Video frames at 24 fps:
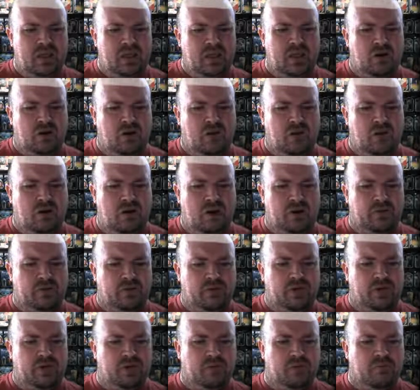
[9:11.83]
Oh, I've
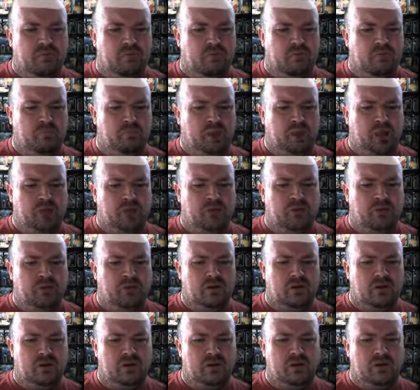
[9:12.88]
done a bad
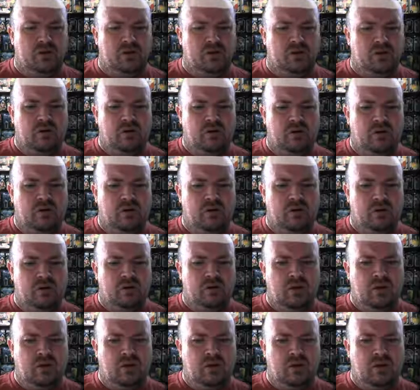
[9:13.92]
thing here.
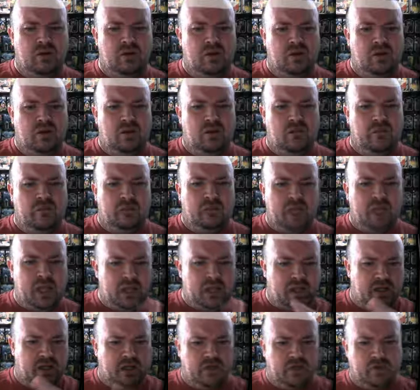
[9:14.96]
But that
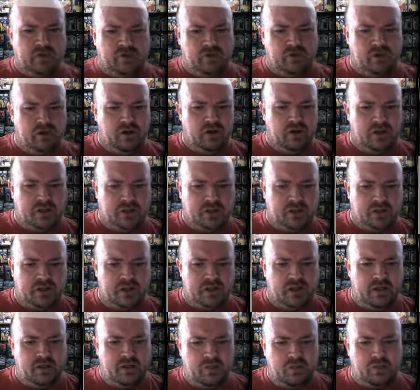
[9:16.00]
guy over there, he's
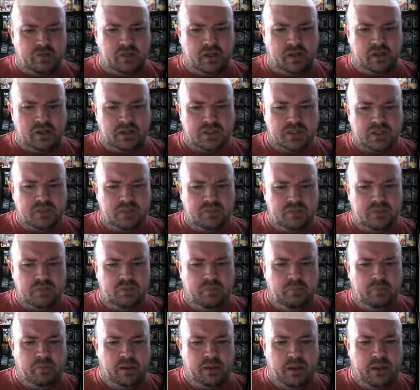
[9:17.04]
gonna help me, because he's my
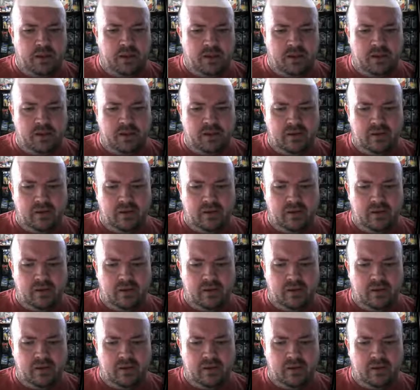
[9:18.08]
buddy.